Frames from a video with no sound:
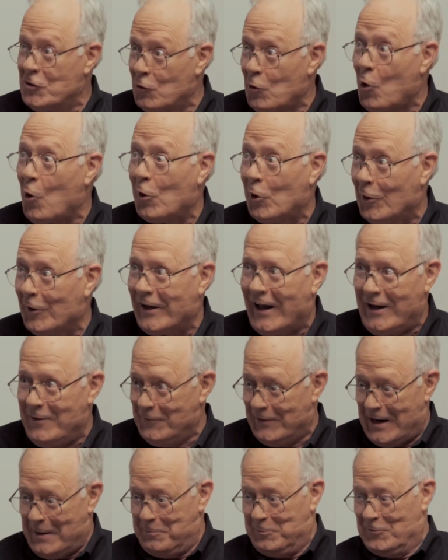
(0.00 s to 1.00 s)
drawer. Okay,
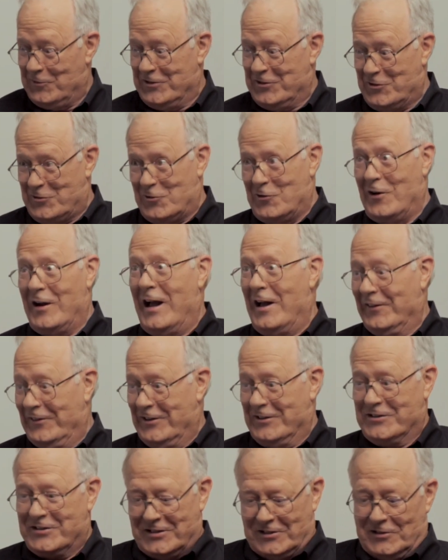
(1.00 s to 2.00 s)
when I pull this drawer out,
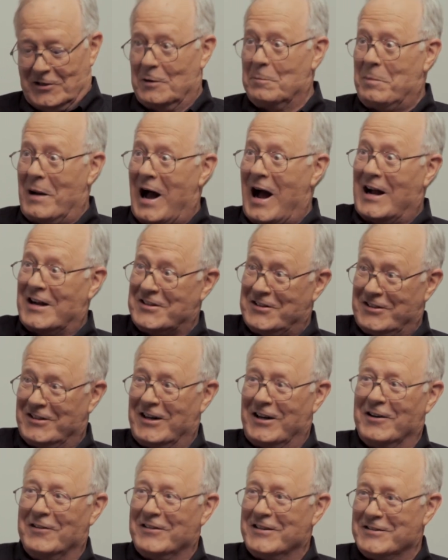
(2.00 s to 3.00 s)
there's the little box. You
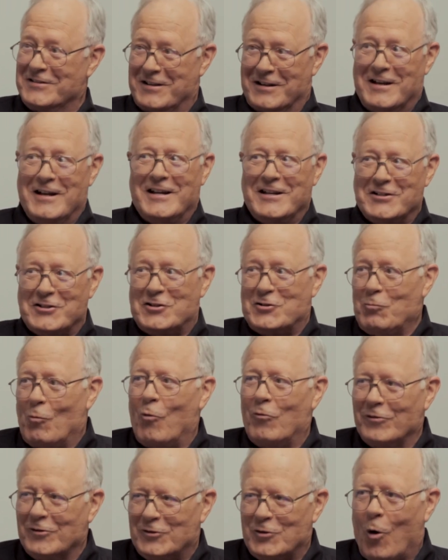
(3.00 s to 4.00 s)
know, this just
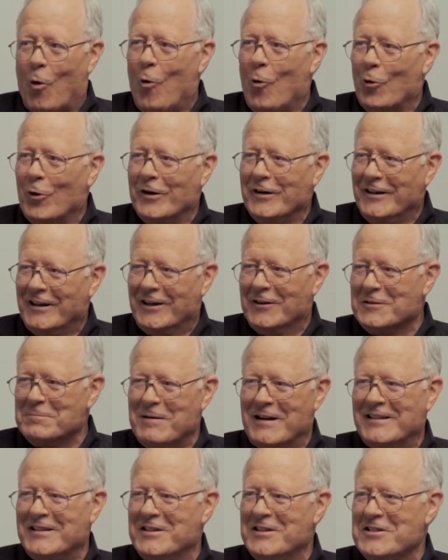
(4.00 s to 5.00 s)
torn. You know,
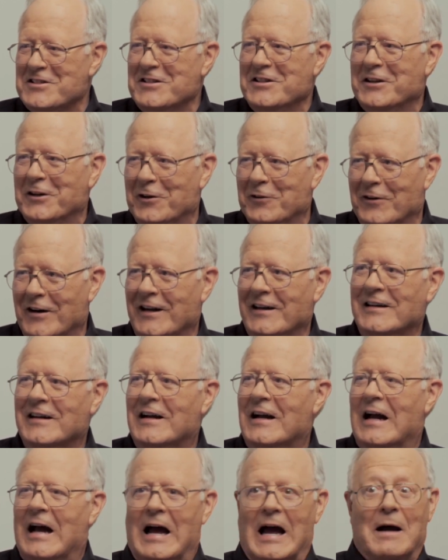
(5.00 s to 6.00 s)
about to disintegrate.
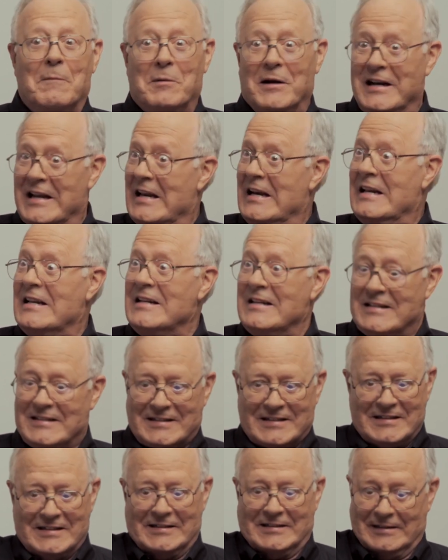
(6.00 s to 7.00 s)
But in it
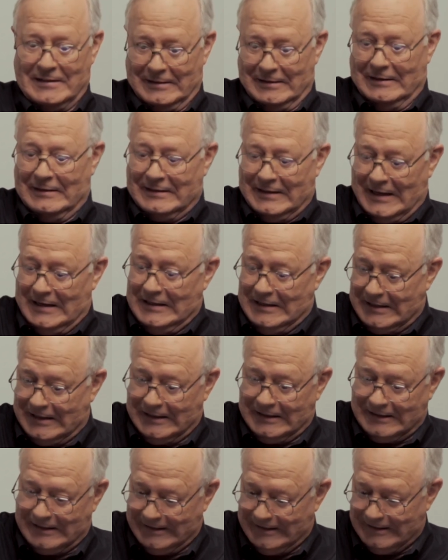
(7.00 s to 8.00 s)
is this, little and you
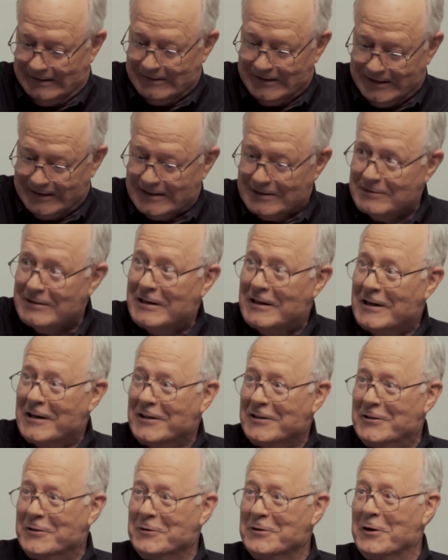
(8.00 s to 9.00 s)
can you know you can
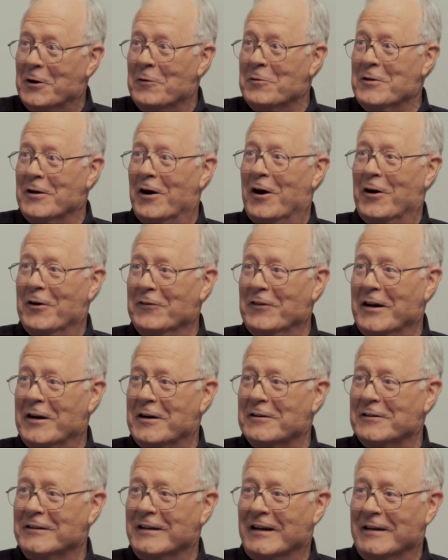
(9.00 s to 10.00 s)
do it on on
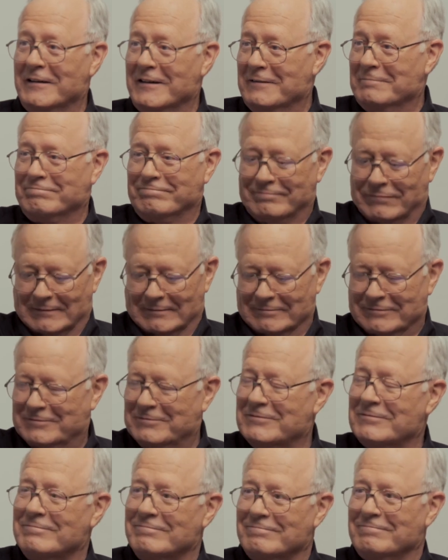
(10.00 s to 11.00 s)
there. It, it,
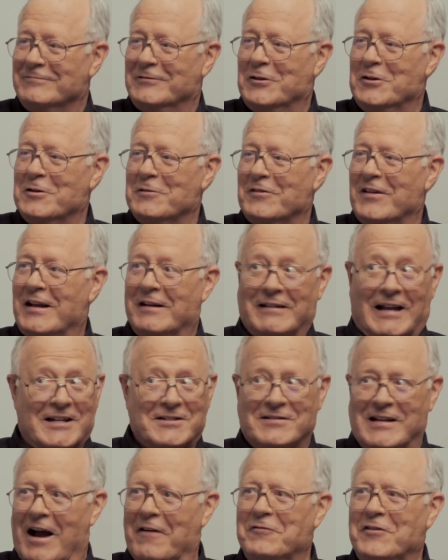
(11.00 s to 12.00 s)
do your thing.
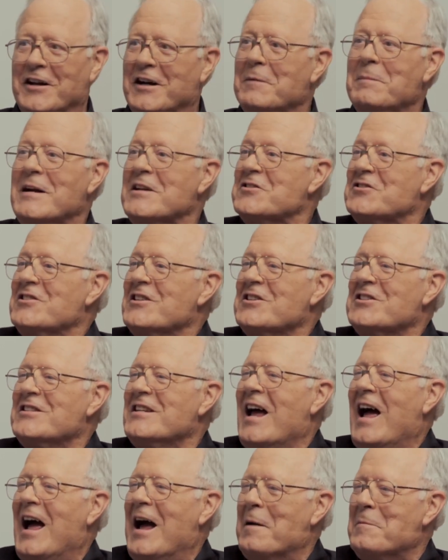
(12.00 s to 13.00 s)
That's I've done it about six
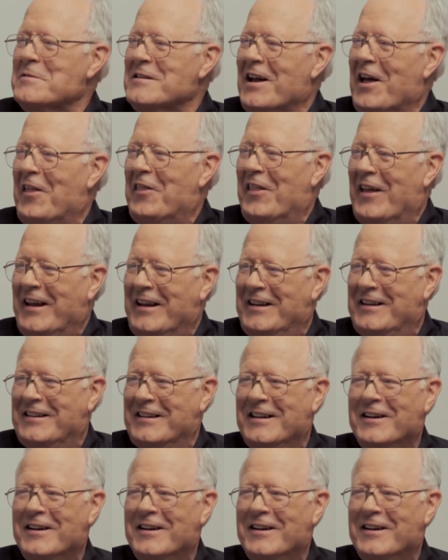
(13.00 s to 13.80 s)
times, I think,